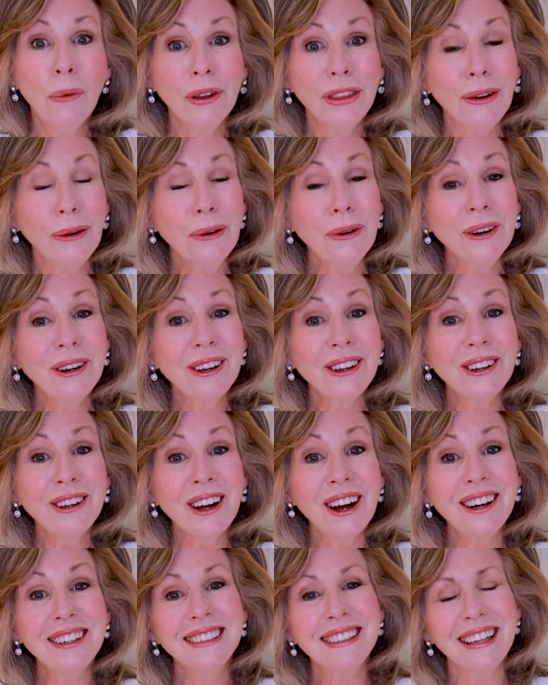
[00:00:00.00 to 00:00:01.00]
with the oracle
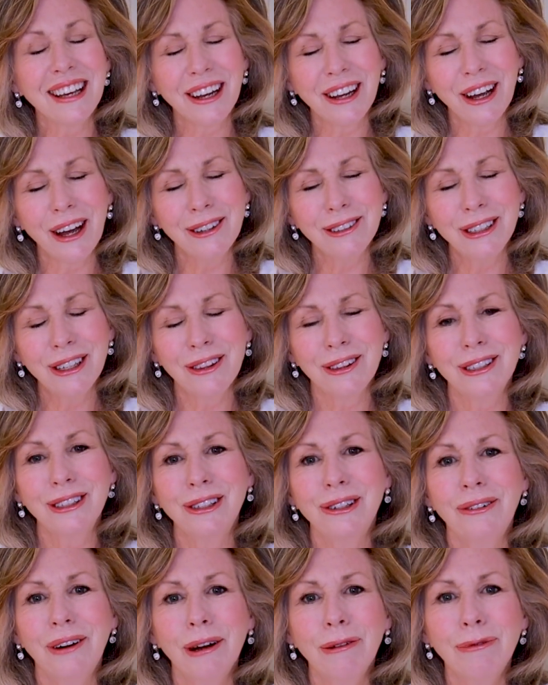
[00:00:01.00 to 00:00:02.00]
cards and go to the
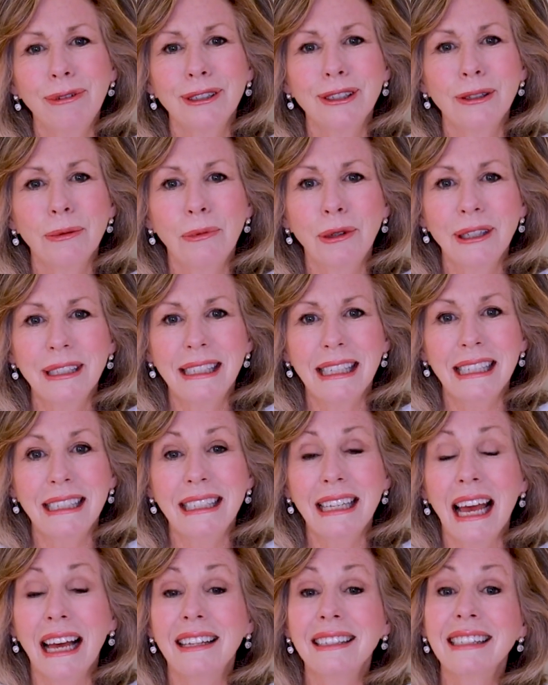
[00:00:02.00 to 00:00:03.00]
tarot for some more
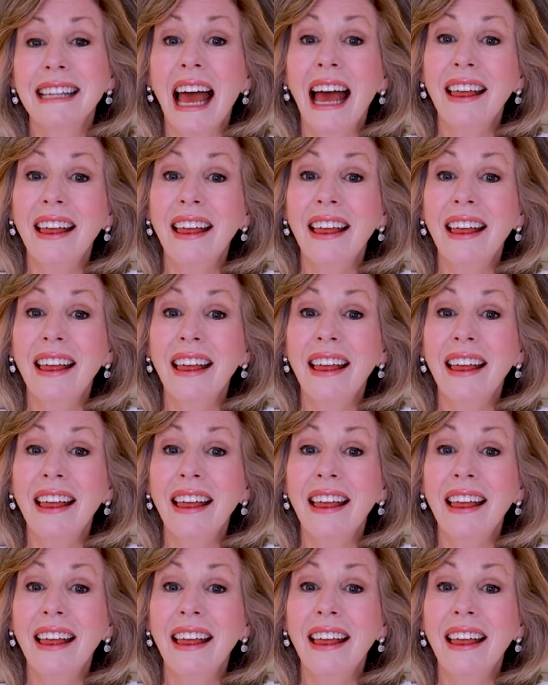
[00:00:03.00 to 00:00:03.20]
details.